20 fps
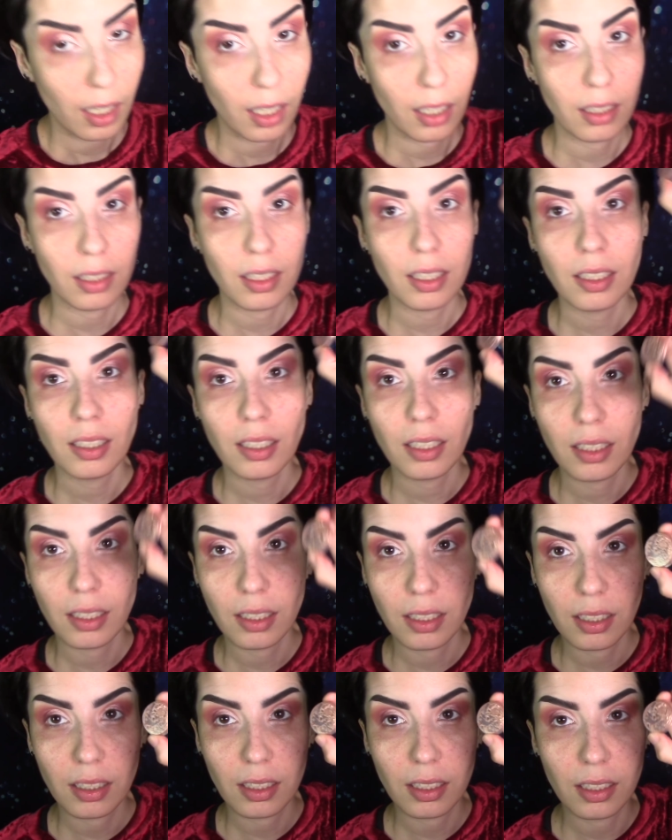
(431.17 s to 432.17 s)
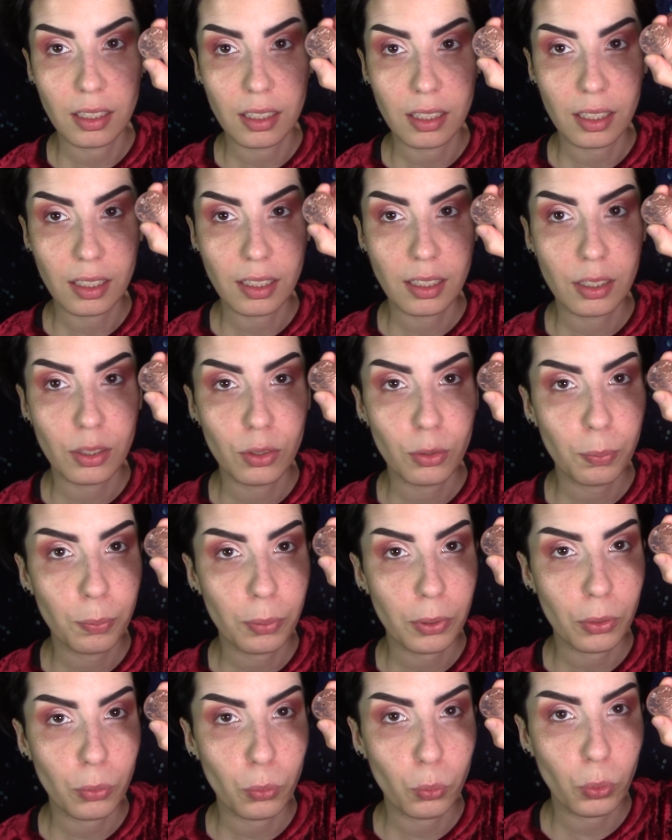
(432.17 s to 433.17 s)
and this is a
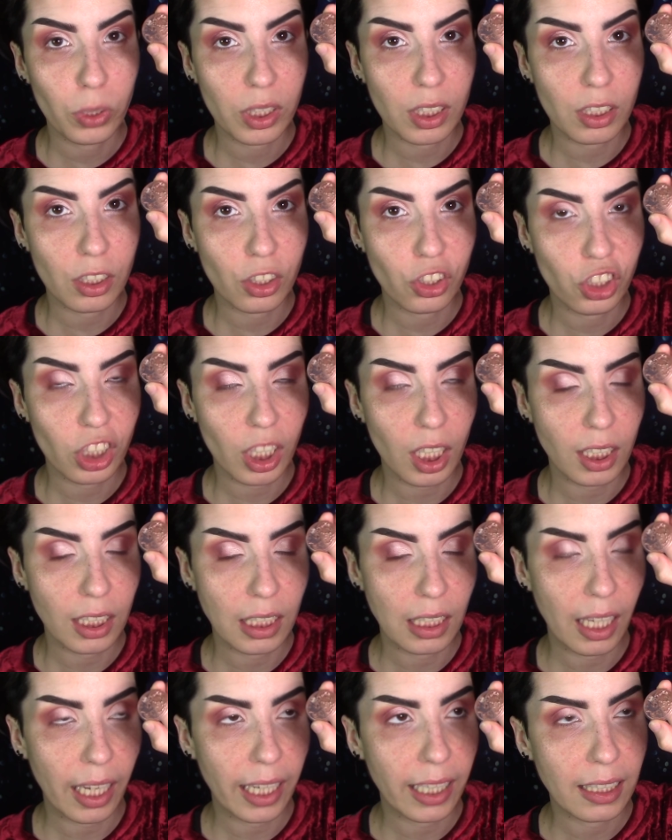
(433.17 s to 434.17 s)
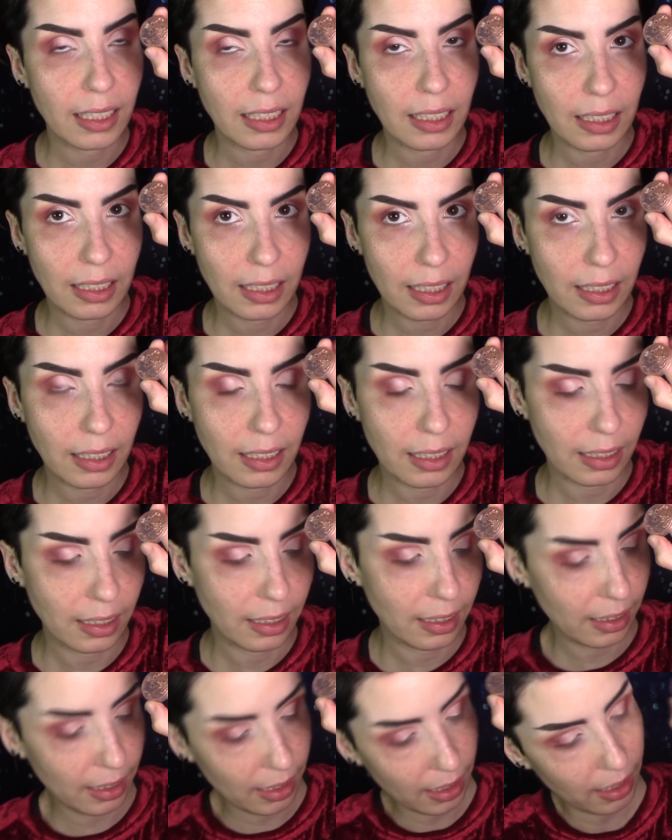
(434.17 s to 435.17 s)
super weird jelly-like
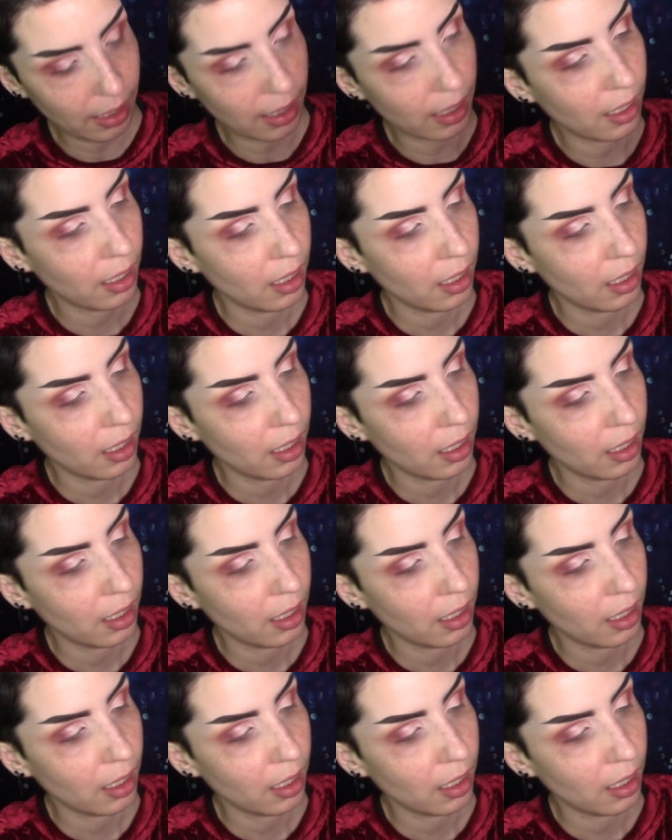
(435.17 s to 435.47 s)
consistency.